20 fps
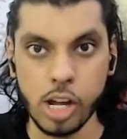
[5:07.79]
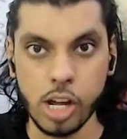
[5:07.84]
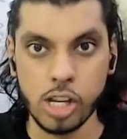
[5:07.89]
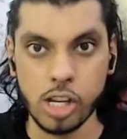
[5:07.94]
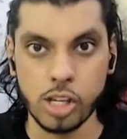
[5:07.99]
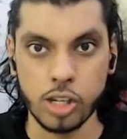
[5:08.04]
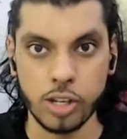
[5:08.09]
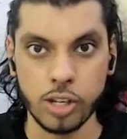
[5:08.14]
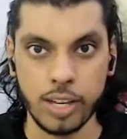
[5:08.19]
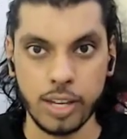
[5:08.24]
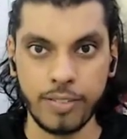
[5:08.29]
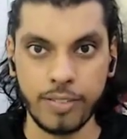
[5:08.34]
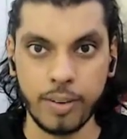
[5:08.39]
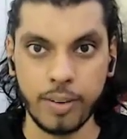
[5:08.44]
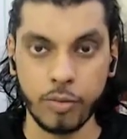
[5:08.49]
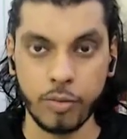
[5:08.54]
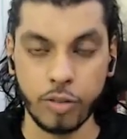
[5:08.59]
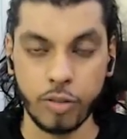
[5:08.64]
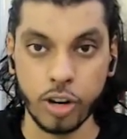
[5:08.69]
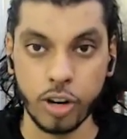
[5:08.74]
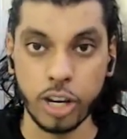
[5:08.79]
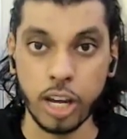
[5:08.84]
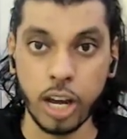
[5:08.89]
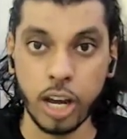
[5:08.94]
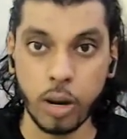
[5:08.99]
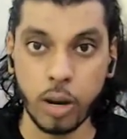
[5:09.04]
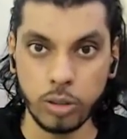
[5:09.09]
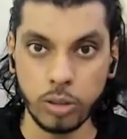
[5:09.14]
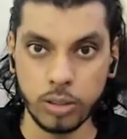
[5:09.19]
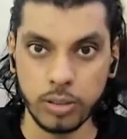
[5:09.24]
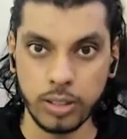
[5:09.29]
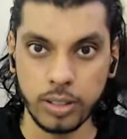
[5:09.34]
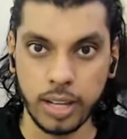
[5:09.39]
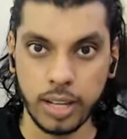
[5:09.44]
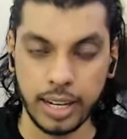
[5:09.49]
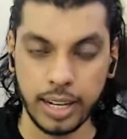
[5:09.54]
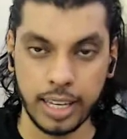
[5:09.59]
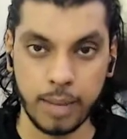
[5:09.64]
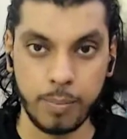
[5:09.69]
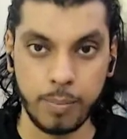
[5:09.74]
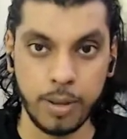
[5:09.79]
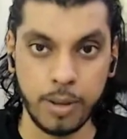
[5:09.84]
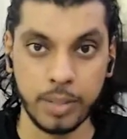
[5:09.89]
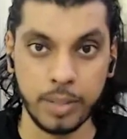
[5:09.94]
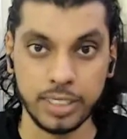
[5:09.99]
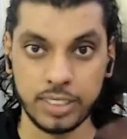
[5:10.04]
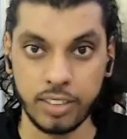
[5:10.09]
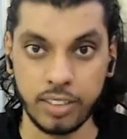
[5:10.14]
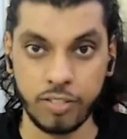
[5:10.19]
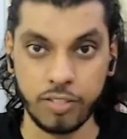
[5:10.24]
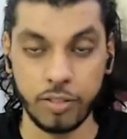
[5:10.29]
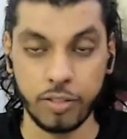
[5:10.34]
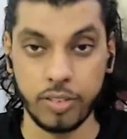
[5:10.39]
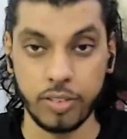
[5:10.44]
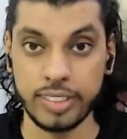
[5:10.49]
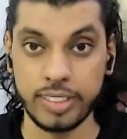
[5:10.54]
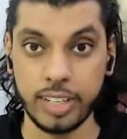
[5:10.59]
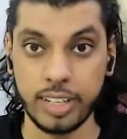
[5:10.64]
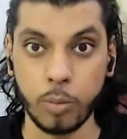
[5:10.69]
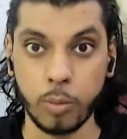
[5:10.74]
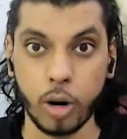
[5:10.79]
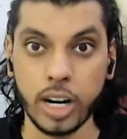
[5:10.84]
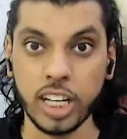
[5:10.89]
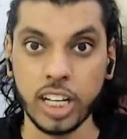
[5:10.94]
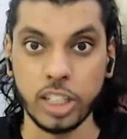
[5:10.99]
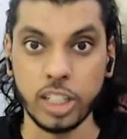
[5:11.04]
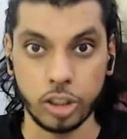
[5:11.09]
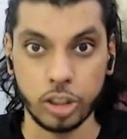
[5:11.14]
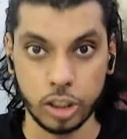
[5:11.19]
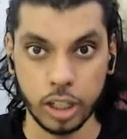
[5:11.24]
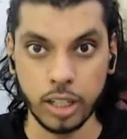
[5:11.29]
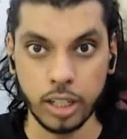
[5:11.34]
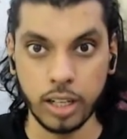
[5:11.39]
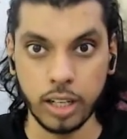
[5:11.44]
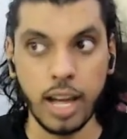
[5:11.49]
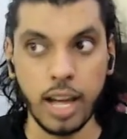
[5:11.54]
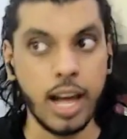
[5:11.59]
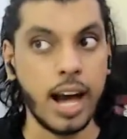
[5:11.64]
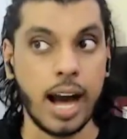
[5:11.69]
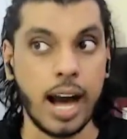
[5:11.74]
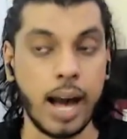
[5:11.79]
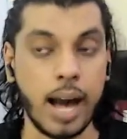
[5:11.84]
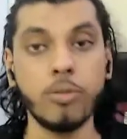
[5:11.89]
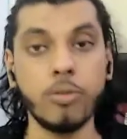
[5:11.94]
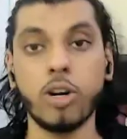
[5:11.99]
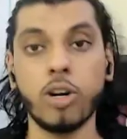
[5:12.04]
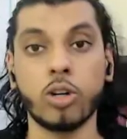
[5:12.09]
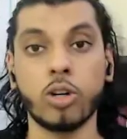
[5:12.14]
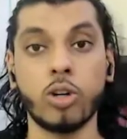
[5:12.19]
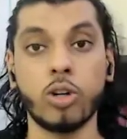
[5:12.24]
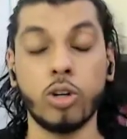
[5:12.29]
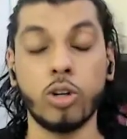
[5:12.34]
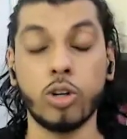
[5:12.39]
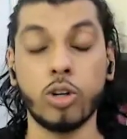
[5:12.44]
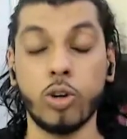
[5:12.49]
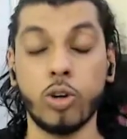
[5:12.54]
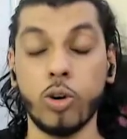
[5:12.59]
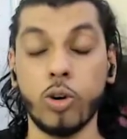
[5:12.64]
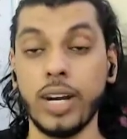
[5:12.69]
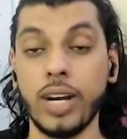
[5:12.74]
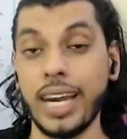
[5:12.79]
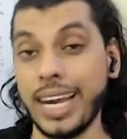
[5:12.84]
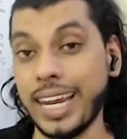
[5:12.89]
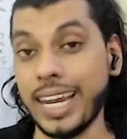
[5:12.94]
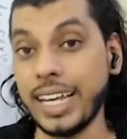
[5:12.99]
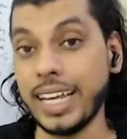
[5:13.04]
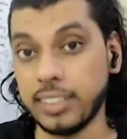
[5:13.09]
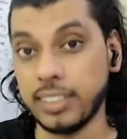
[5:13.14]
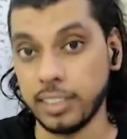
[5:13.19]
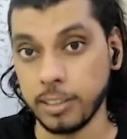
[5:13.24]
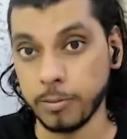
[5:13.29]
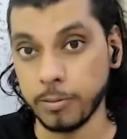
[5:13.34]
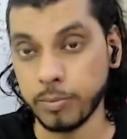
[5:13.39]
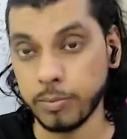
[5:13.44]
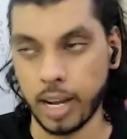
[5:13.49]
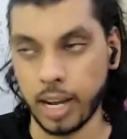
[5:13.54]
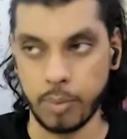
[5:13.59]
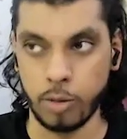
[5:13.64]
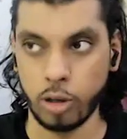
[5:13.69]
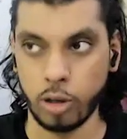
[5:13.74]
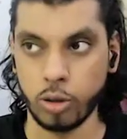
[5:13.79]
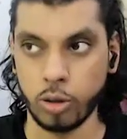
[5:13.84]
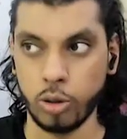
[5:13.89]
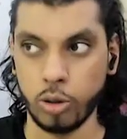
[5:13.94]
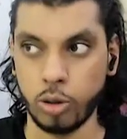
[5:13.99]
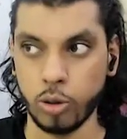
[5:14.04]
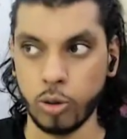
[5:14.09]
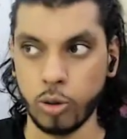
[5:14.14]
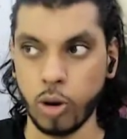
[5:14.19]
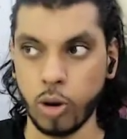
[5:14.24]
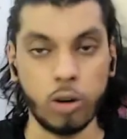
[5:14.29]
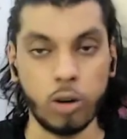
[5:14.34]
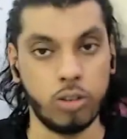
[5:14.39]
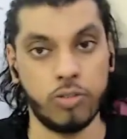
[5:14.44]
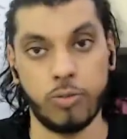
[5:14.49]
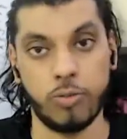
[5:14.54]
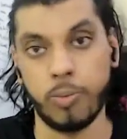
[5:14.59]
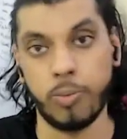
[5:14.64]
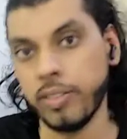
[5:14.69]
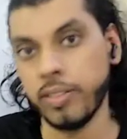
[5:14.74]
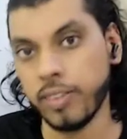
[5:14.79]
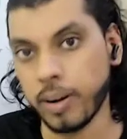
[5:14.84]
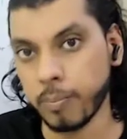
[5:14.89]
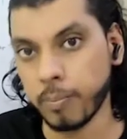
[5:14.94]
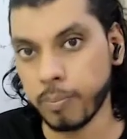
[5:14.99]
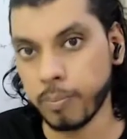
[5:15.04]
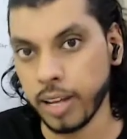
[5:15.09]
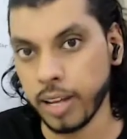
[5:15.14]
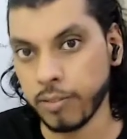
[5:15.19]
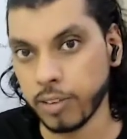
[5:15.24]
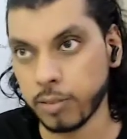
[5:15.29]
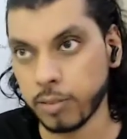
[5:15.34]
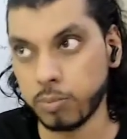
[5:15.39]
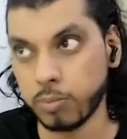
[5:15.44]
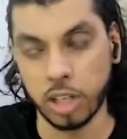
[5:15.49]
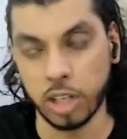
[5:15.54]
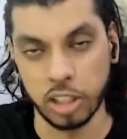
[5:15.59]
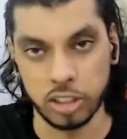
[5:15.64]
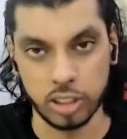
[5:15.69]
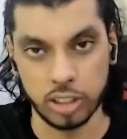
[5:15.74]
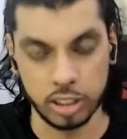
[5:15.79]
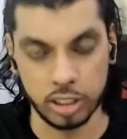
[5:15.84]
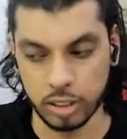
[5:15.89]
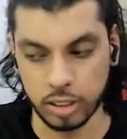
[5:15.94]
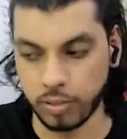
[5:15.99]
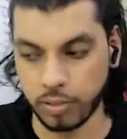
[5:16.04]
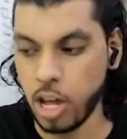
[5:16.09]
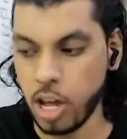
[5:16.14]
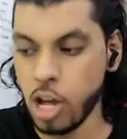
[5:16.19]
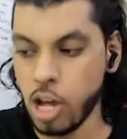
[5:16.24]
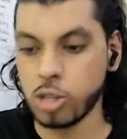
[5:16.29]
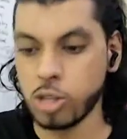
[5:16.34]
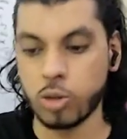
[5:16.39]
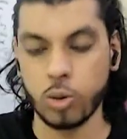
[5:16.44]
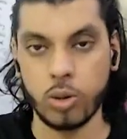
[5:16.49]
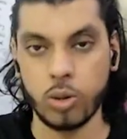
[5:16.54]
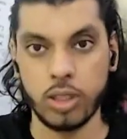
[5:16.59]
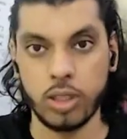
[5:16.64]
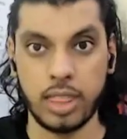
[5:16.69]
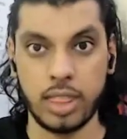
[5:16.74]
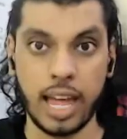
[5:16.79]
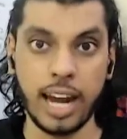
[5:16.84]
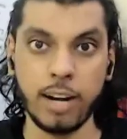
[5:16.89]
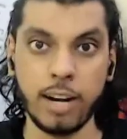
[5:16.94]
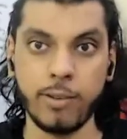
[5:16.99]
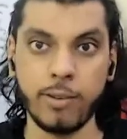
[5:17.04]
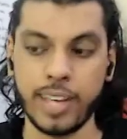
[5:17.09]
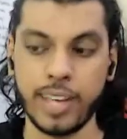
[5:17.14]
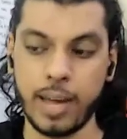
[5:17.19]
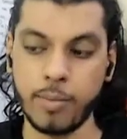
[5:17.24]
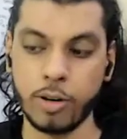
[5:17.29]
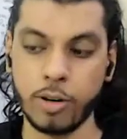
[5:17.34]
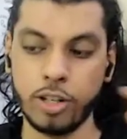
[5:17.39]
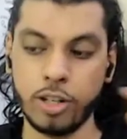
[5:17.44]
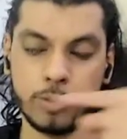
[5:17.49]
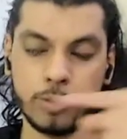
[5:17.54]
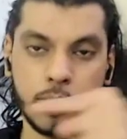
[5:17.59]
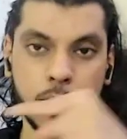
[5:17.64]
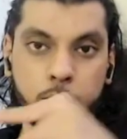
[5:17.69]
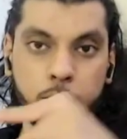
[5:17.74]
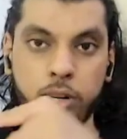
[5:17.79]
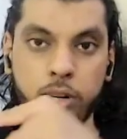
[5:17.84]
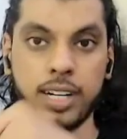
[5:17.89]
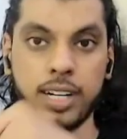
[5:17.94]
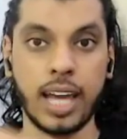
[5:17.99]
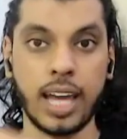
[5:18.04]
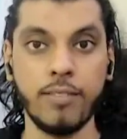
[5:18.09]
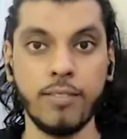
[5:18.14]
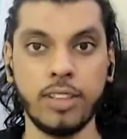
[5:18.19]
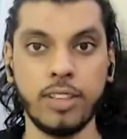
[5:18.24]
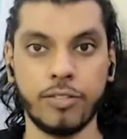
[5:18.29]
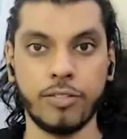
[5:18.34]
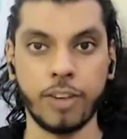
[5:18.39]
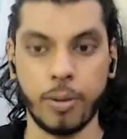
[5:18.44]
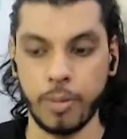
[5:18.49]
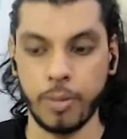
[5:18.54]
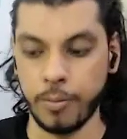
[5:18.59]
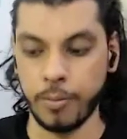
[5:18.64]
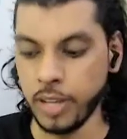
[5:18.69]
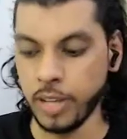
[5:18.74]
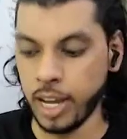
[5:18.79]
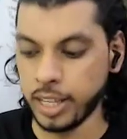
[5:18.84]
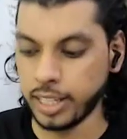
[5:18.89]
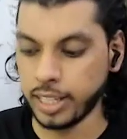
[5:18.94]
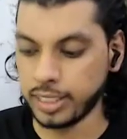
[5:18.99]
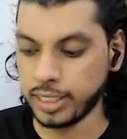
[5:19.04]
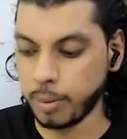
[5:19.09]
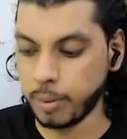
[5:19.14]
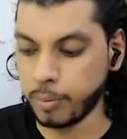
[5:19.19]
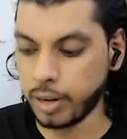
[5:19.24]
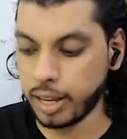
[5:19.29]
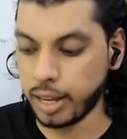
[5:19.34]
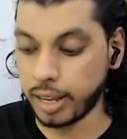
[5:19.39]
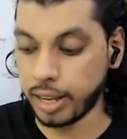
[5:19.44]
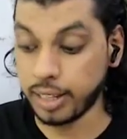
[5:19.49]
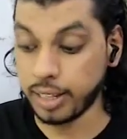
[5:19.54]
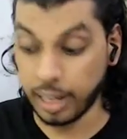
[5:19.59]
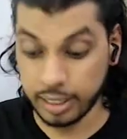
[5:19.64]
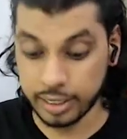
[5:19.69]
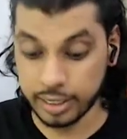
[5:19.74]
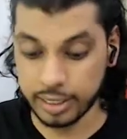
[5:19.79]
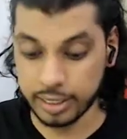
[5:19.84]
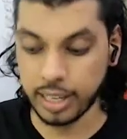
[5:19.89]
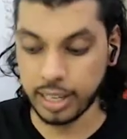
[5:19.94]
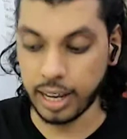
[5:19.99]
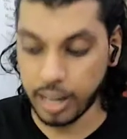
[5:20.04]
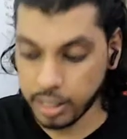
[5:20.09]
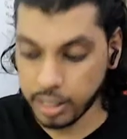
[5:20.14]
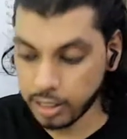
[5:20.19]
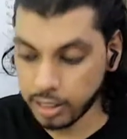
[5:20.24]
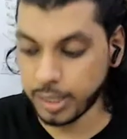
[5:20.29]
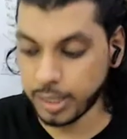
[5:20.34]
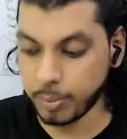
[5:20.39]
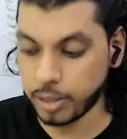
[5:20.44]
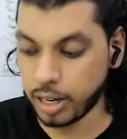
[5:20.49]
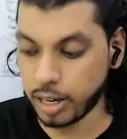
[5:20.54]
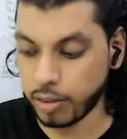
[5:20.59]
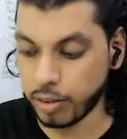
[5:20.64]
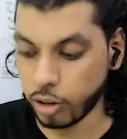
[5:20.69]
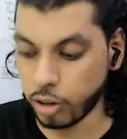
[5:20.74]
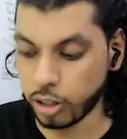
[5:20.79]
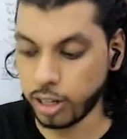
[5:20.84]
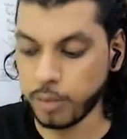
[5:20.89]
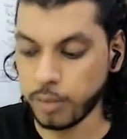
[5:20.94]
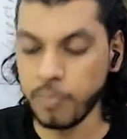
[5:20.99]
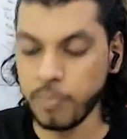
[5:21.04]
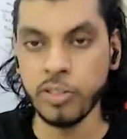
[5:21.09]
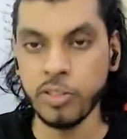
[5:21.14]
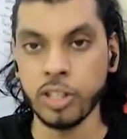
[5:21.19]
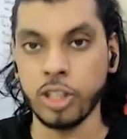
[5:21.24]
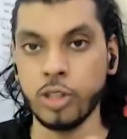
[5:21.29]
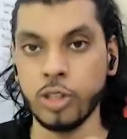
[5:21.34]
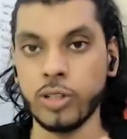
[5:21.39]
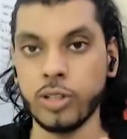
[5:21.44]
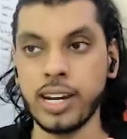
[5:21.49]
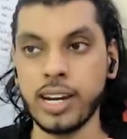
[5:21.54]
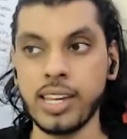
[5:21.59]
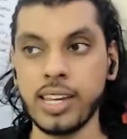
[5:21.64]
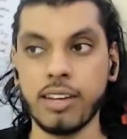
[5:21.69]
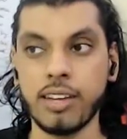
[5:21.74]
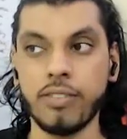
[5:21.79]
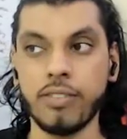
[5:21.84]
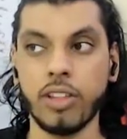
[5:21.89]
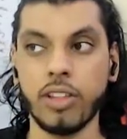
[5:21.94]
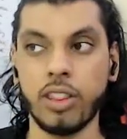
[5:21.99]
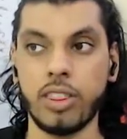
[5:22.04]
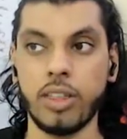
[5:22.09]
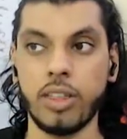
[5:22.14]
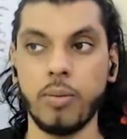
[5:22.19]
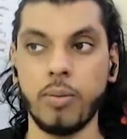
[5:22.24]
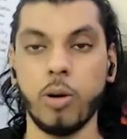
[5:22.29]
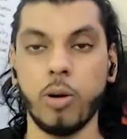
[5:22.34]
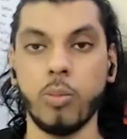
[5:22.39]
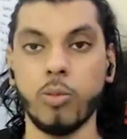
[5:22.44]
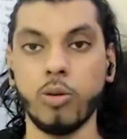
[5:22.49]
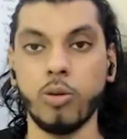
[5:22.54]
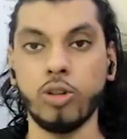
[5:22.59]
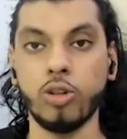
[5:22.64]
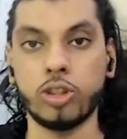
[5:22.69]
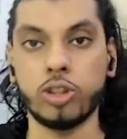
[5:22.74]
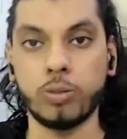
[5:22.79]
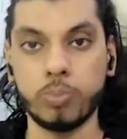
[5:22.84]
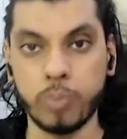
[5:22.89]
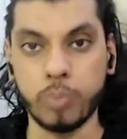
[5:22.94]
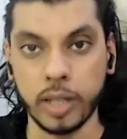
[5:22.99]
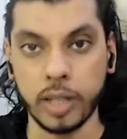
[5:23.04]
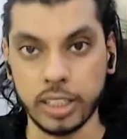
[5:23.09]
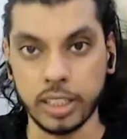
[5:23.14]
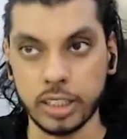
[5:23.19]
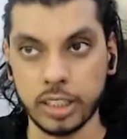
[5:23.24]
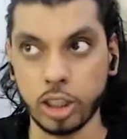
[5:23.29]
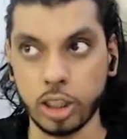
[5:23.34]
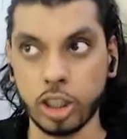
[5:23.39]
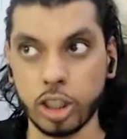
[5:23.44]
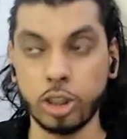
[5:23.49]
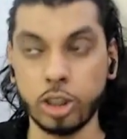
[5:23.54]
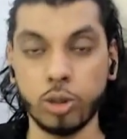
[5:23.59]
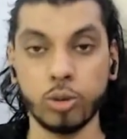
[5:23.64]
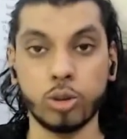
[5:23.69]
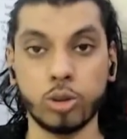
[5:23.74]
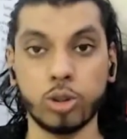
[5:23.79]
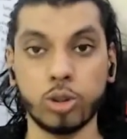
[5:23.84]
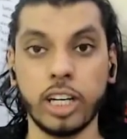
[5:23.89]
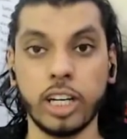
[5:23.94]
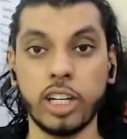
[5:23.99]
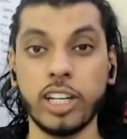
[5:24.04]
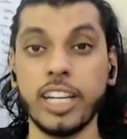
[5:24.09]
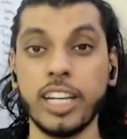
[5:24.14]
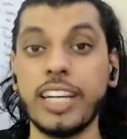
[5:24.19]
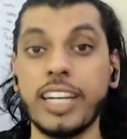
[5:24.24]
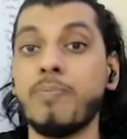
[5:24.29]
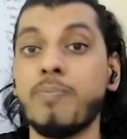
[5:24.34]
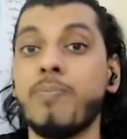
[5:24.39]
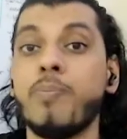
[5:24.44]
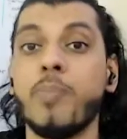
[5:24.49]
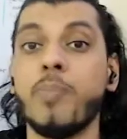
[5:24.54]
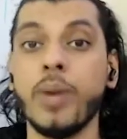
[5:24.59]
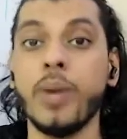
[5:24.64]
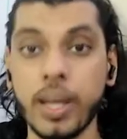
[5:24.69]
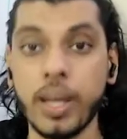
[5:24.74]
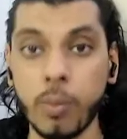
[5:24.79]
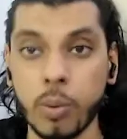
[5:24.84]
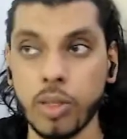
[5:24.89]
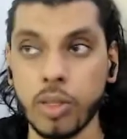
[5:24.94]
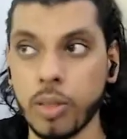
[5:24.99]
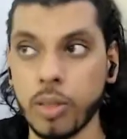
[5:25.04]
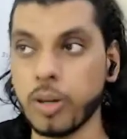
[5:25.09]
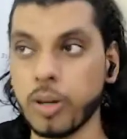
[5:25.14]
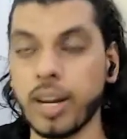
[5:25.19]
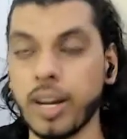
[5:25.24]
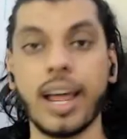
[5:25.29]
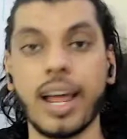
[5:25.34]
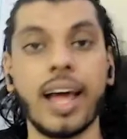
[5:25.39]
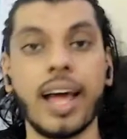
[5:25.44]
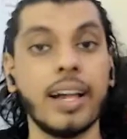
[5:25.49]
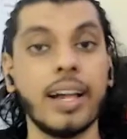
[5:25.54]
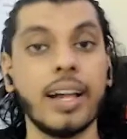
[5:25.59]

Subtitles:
So if I'm working out and keeping myself physical body in check, I'm not going to go lazy. I'm not going to go out of breath when I'm playing with kids and stuff. So that way, I'm going to spend more time with the family. Another example that I've got, like, you can give them more space, so that you can play with you, can